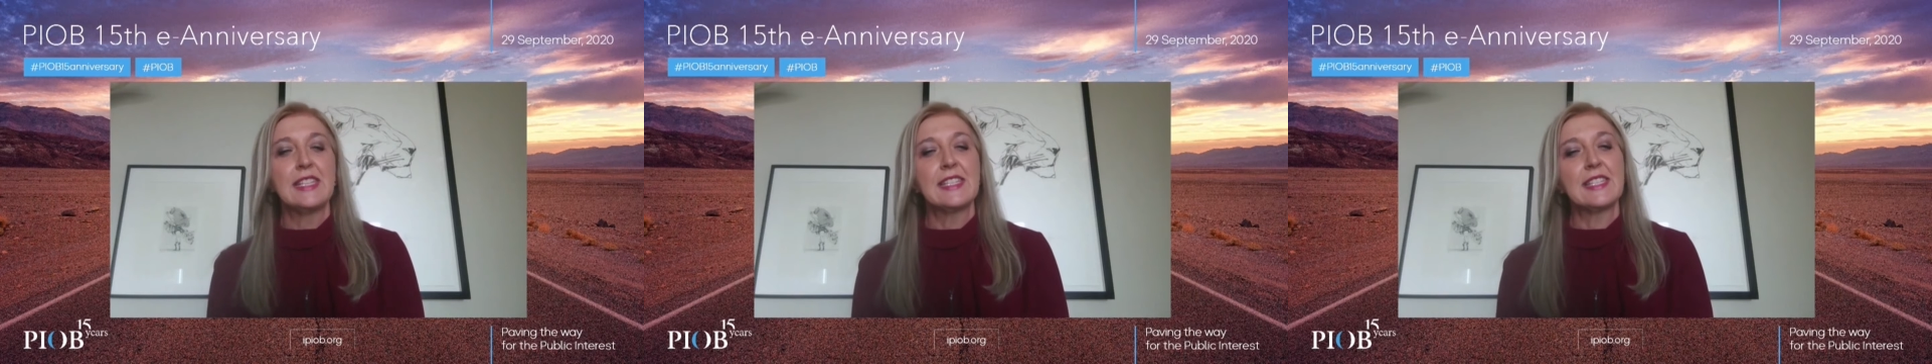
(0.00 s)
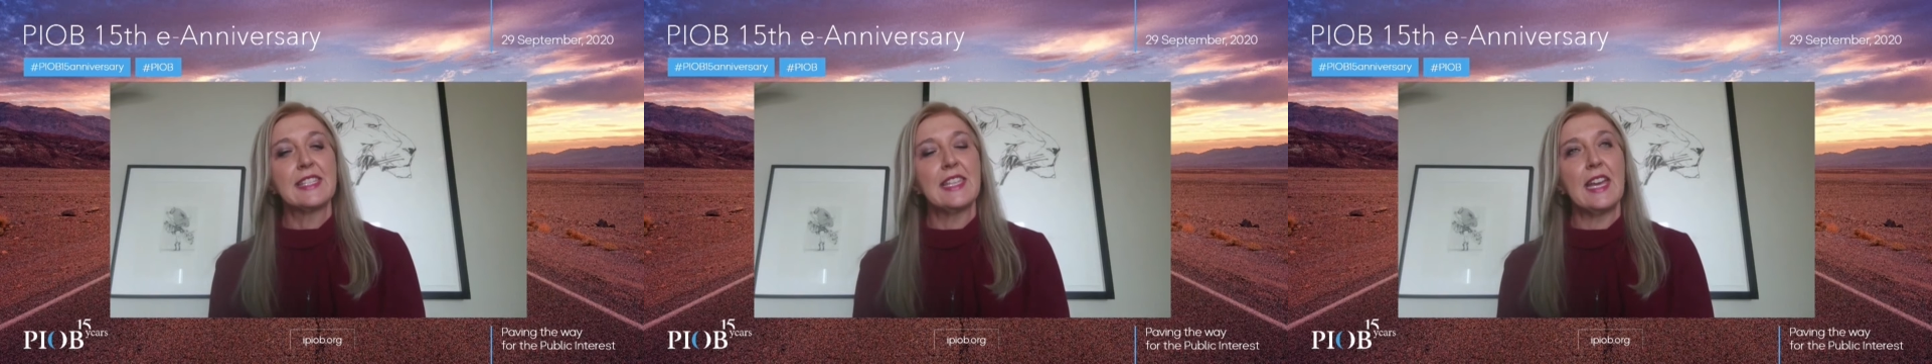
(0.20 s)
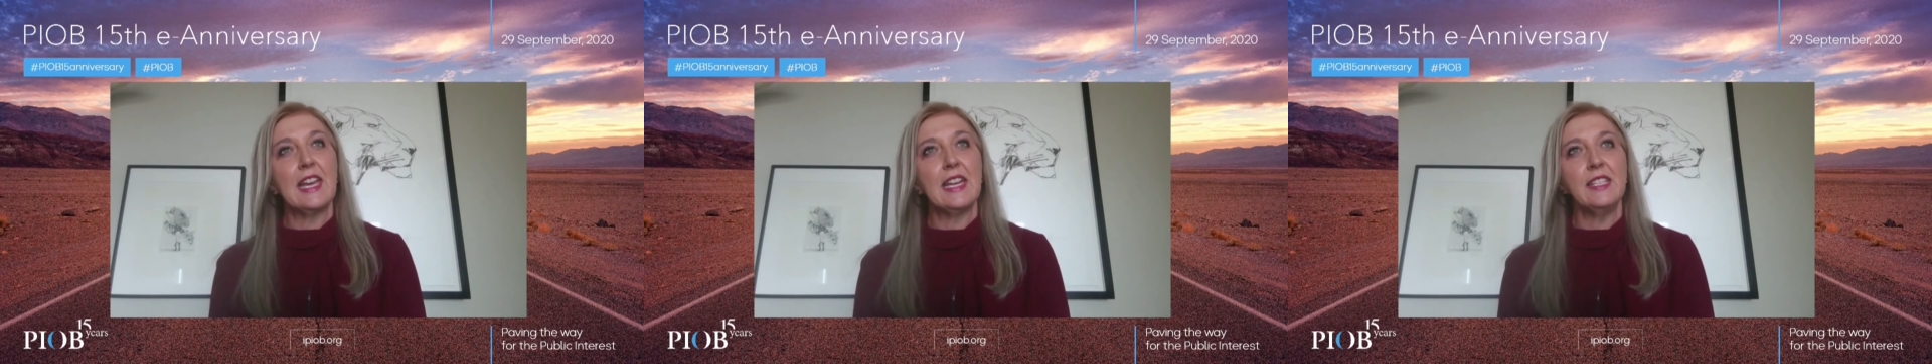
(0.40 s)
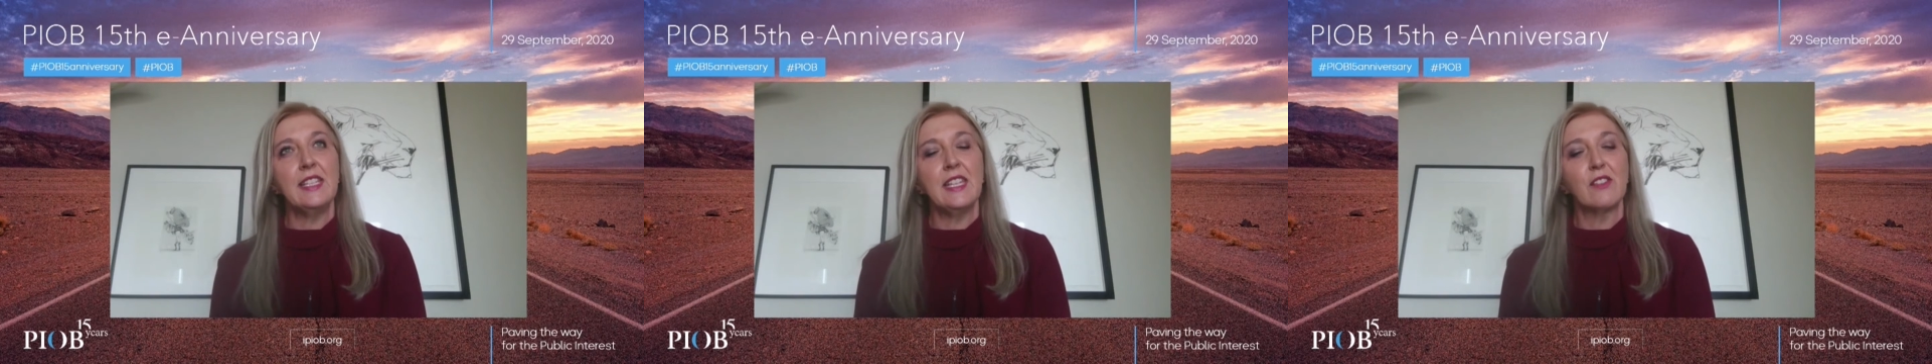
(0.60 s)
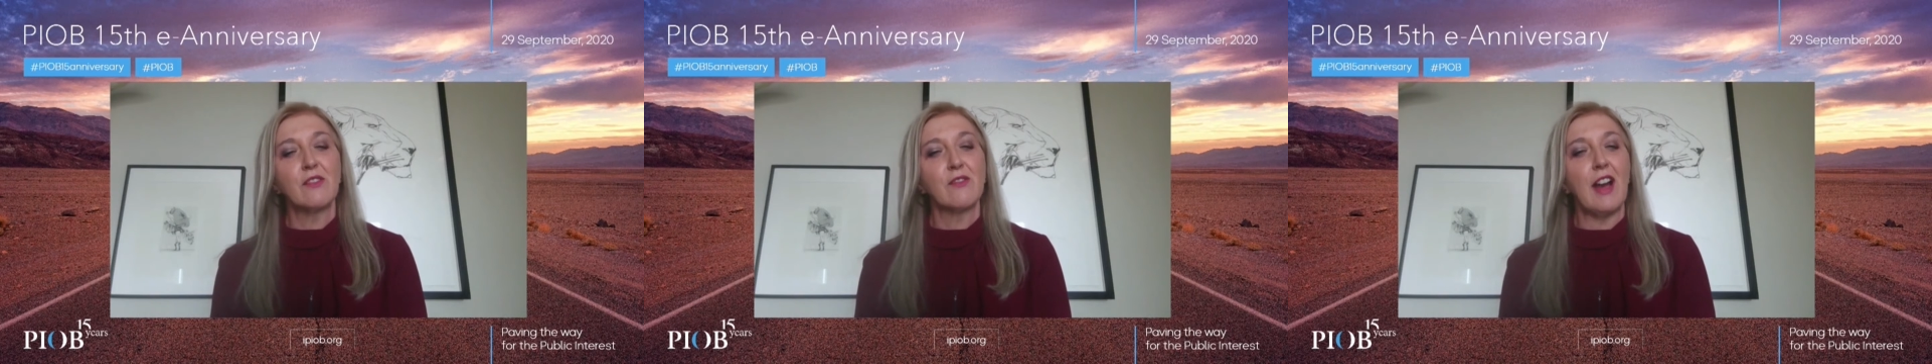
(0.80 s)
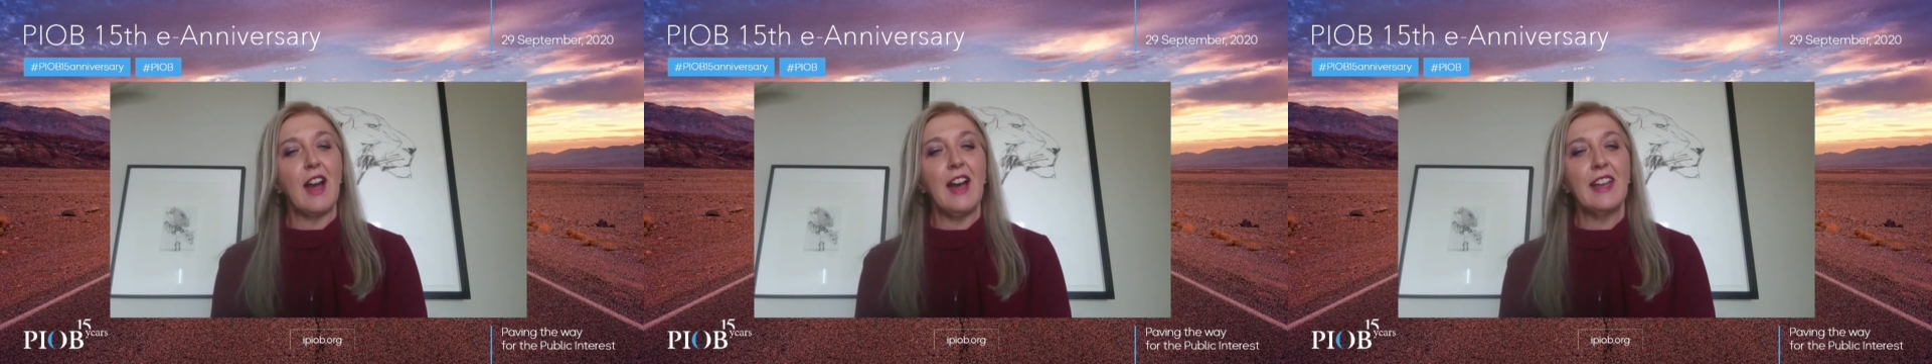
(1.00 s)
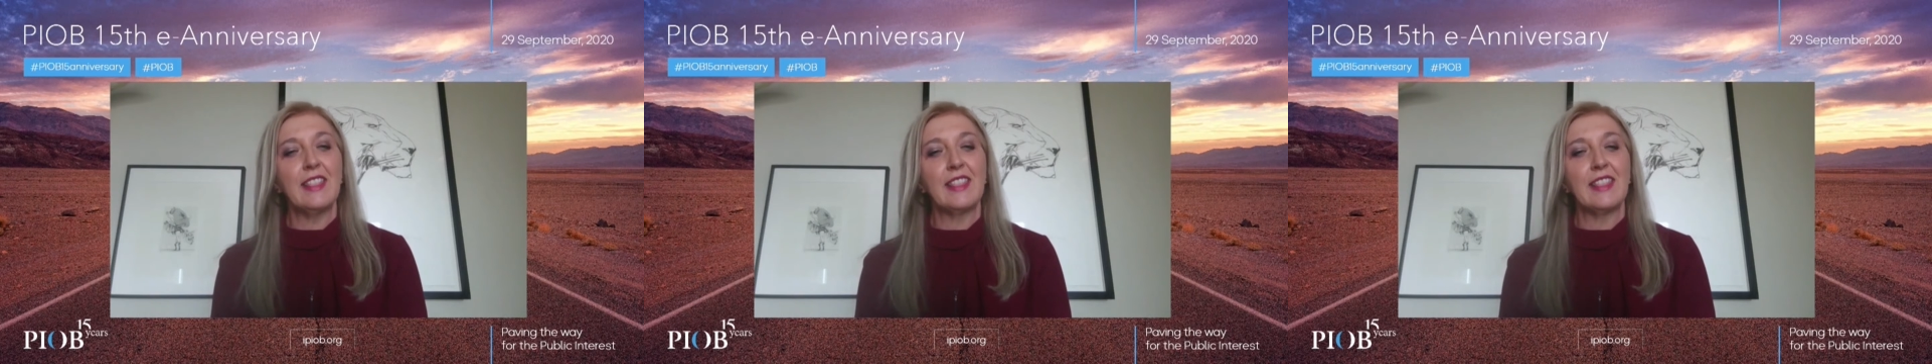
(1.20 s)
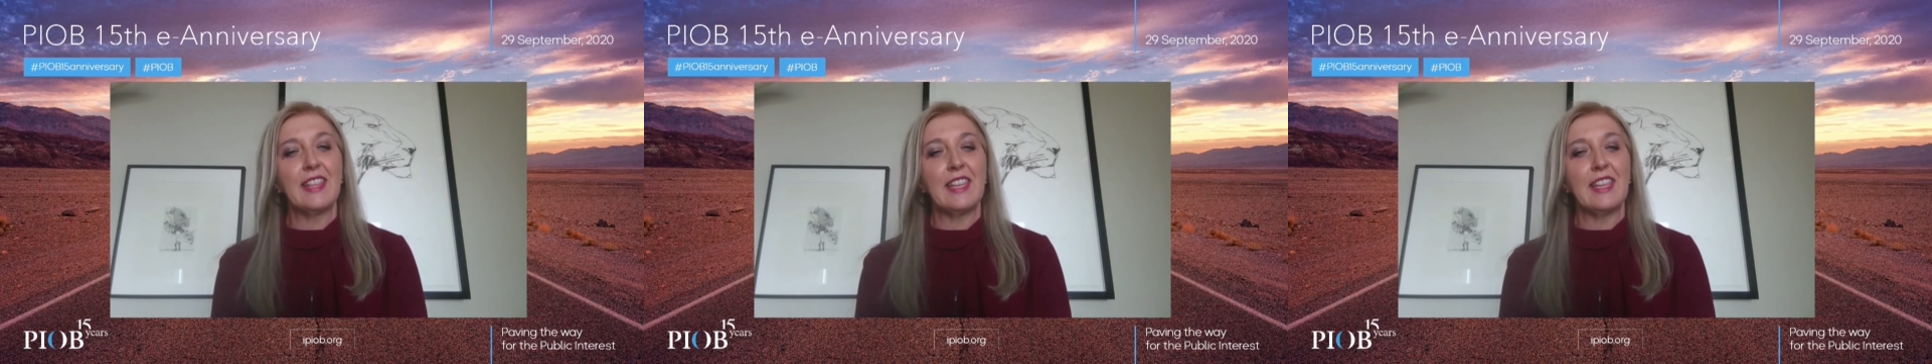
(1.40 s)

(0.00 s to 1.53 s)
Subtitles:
standing right